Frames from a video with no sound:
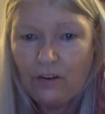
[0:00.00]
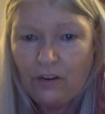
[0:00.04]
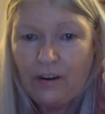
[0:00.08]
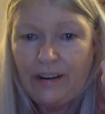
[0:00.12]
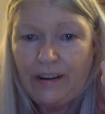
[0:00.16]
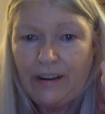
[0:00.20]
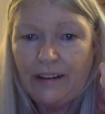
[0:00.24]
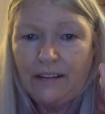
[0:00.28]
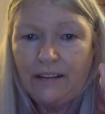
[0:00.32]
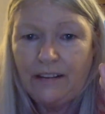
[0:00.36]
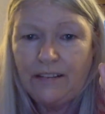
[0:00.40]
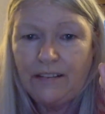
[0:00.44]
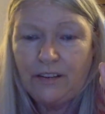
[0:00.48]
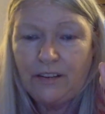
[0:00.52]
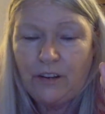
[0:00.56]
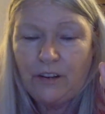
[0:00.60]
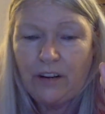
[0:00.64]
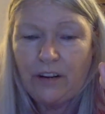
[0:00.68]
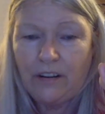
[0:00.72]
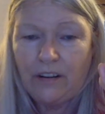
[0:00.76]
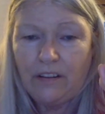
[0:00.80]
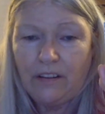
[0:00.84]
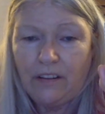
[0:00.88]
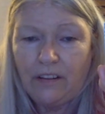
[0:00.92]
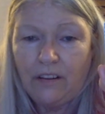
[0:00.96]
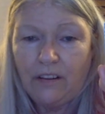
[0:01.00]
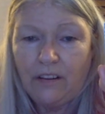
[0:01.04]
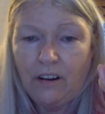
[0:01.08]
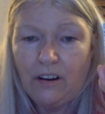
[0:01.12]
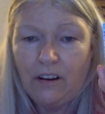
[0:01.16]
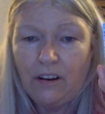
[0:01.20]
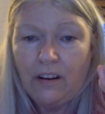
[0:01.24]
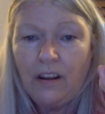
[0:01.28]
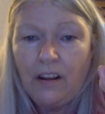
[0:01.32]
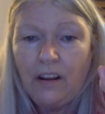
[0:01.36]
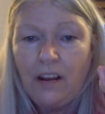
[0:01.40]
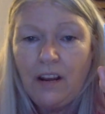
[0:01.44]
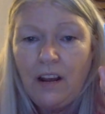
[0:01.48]
to get it straight on the
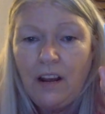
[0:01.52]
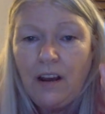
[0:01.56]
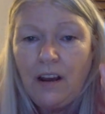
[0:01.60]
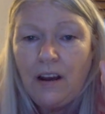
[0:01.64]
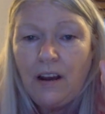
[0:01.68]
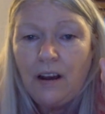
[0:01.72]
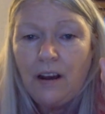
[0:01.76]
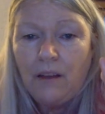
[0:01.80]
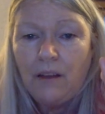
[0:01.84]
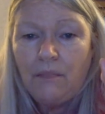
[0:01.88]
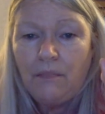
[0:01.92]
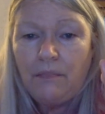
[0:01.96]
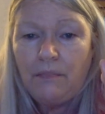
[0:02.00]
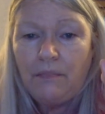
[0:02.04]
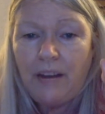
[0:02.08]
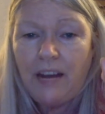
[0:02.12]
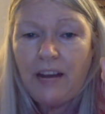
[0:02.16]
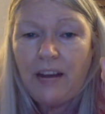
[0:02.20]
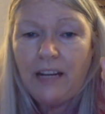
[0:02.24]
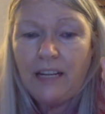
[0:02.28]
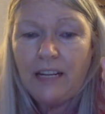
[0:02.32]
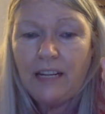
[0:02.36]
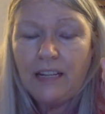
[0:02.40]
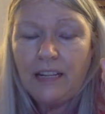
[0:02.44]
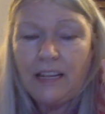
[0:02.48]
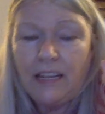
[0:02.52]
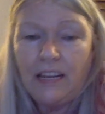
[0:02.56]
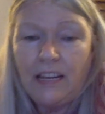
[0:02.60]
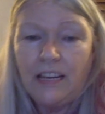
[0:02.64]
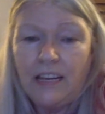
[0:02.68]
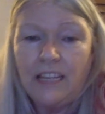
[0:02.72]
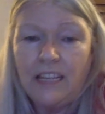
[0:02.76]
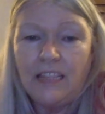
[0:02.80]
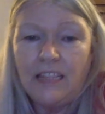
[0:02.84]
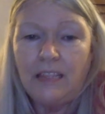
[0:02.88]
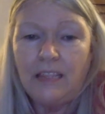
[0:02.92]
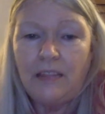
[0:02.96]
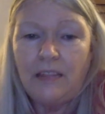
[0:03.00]
card. But
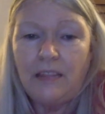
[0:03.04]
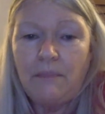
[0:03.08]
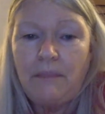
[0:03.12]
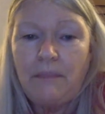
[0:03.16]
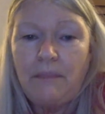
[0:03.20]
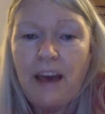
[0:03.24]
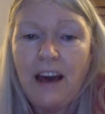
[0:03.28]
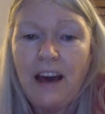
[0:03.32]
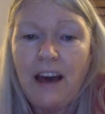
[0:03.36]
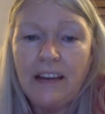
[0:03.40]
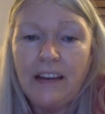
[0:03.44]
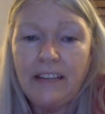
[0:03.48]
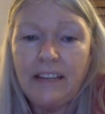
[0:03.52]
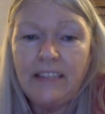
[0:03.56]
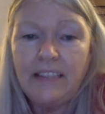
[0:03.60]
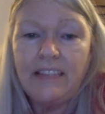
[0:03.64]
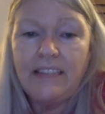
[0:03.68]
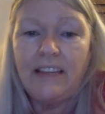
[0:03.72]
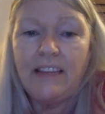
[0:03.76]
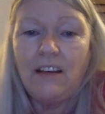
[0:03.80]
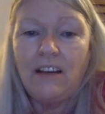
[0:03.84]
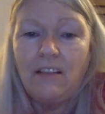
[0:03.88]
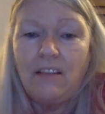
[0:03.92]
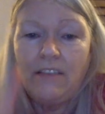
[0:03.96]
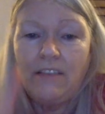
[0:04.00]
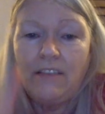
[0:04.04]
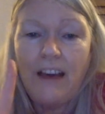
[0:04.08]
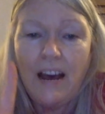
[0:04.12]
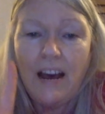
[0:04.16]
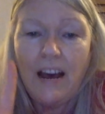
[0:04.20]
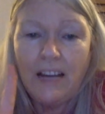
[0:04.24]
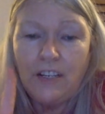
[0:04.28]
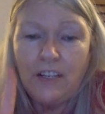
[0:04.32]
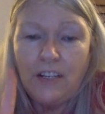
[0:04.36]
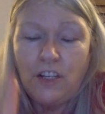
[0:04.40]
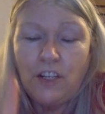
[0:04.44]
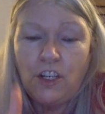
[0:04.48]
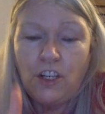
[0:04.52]
the pack itself
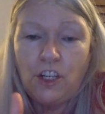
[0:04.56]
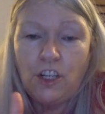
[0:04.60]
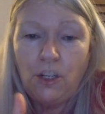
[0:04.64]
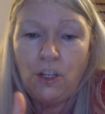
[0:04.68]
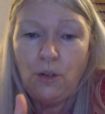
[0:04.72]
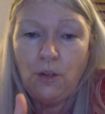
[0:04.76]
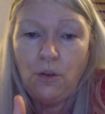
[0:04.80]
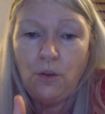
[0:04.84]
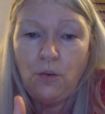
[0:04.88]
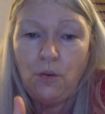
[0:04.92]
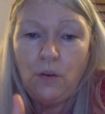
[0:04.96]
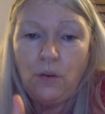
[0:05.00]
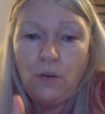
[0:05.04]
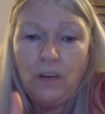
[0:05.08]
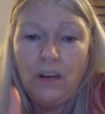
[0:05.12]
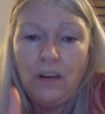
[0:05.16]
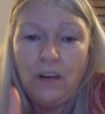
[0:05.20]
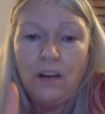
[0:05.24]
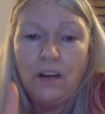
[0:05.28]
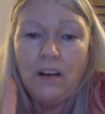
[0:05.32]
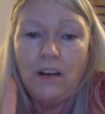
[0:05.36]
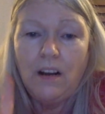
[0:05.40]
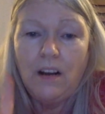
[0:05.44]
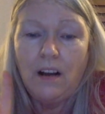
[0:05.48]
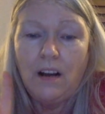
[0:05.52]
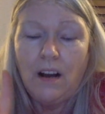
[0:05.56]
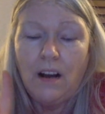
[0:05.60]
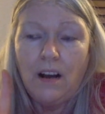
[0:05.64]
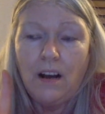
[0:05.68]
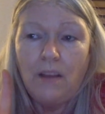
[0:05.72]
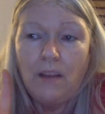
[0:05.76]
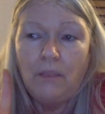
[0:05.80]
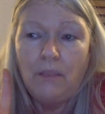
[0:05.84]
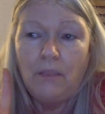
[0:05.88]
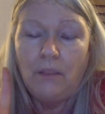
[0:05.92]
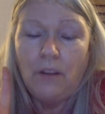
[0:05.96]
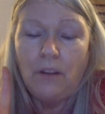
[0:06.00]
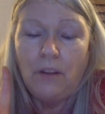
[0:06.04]
had two
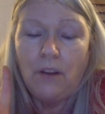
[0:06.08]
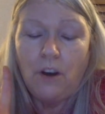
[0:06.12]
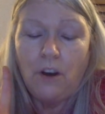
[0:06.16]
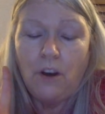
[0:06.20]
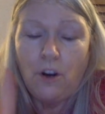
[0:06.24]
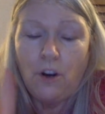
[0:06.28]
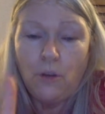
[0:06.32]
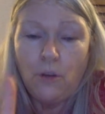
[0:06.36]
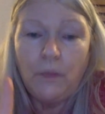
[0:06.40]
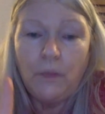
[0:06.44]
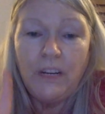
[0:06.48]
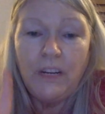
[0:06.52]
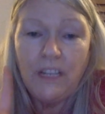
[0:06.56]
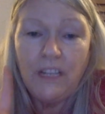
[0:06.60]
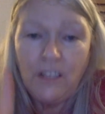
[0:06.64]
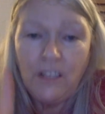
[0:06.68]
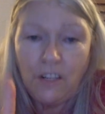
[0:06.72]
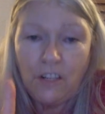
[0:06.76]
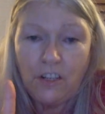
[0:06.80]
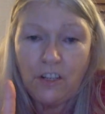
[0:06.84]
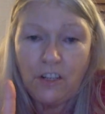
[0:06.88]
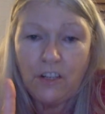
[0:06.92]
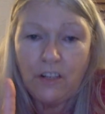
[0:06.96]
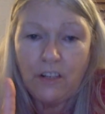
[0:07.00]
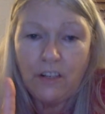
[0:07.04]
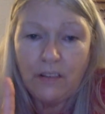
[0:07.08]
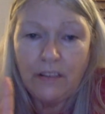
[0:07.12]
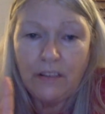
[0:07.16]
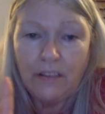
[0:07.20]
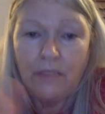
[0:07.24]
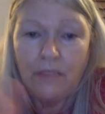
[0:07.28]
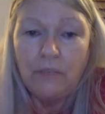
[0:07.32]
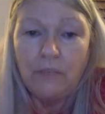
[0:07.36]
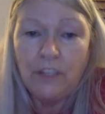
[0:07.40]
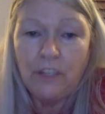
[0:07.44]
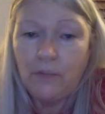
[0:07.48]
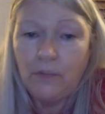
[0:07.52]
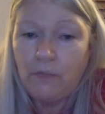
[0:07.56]
open editions,
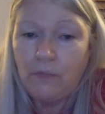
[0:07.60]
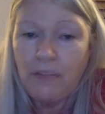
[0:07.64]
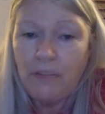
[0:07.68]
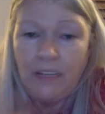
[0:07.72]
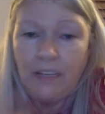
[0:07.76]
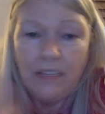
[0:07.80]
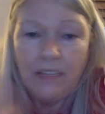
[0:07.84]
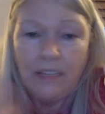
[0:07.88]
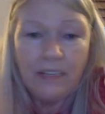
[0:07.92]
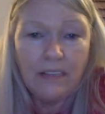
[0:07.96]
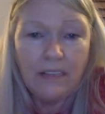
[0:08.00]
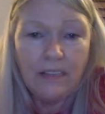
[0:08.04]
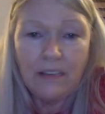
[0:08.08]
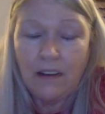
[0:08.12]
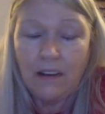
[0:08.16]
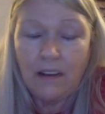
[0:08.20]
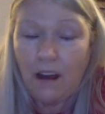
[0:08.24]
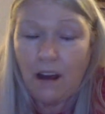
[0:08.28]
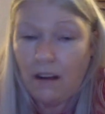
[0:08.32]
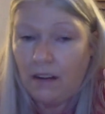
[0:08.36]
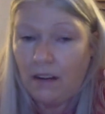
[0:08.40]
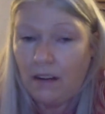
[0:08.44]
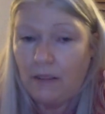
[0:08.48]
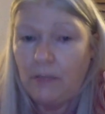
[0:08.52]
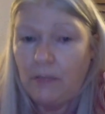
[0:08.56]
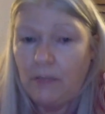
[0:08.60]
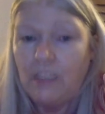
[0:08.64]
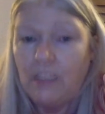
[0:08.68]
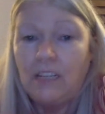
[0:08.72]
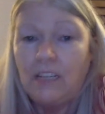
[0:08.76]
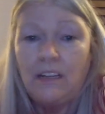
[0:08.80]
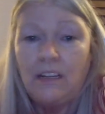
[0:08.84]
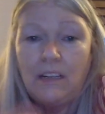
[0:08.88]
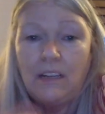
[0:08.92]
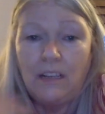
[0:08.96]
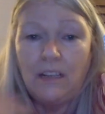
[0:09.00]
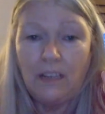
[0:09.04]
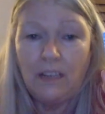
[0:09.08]
which means it's not
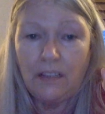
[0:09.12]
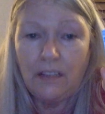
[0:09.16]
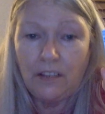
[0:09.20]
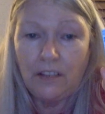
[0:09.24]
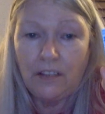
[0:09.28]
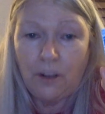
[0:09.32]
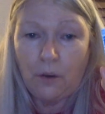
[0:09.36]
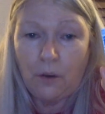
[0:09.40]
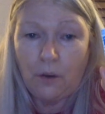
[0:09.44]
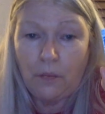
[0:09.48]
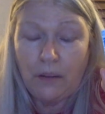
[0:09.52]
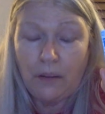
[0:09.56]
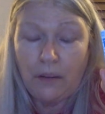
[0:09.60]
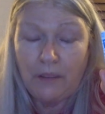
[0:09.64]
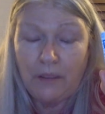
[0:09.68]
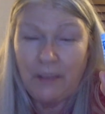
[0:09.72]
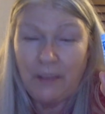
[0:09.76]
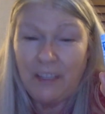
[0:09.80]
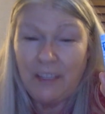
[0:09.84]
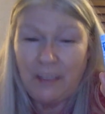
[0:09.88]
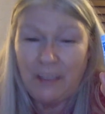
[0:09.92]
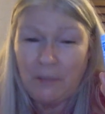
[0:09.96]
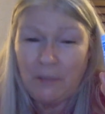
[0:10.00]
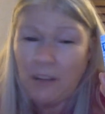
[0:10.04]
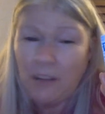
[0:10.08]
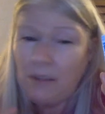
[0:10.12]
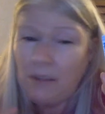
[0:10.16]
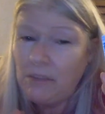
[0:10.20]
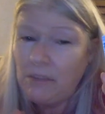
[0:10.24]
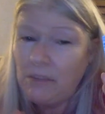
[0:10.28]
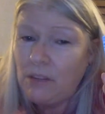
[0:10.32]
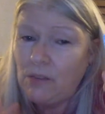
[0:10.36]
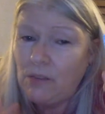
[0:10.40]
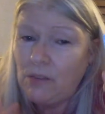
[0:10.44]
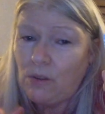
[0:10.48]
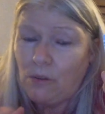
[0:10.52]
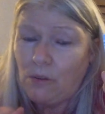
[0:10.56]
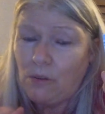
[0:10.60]
limited, it's open. But sometimes
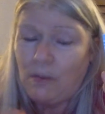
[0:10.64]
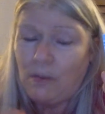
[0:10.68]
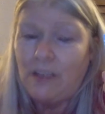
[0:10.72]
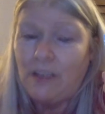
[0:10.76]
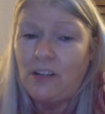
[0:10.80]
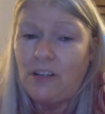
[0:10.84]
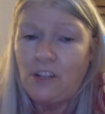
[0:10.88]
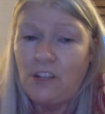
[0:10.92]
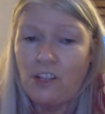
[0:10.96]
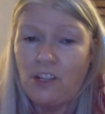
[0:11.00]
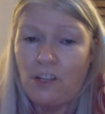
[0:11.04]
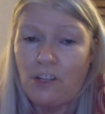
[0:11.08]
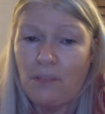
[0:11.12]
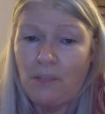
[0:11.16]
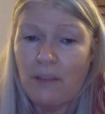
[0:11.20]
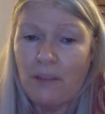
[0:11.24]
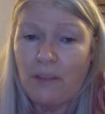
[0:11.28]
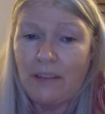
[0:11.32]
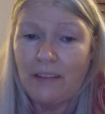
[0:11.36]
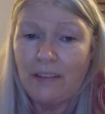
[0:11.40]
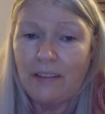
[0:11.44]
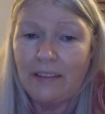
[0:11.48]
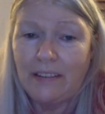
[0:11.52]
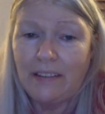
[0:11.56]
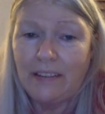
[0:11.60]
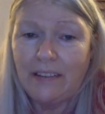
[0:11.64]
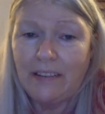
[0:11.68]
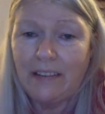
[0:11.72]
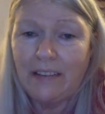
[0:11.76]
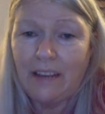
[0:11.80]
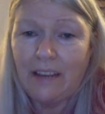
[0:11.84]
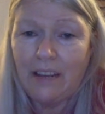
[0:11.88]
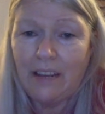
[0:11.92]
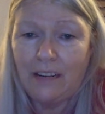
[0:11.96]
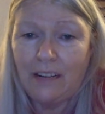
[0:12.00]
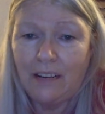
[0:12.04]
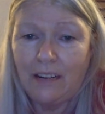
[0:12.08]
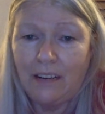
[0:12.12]
those open edition pens can
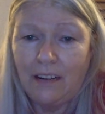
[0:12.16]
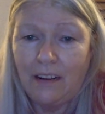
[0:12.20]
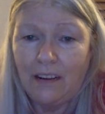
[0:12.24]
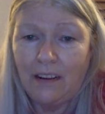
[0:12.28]
gain